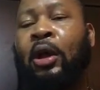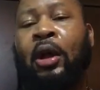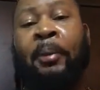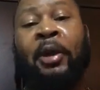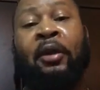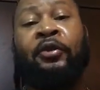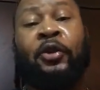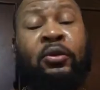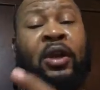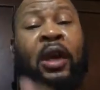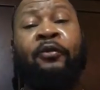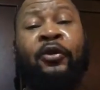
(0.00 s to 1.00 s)
if you
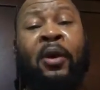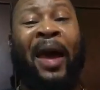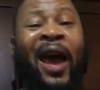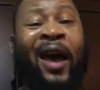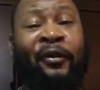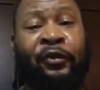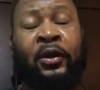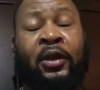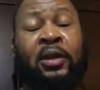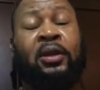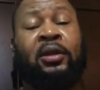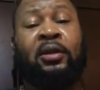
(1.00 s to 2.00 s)
came from
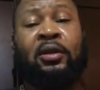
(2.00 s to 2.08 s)
Africa,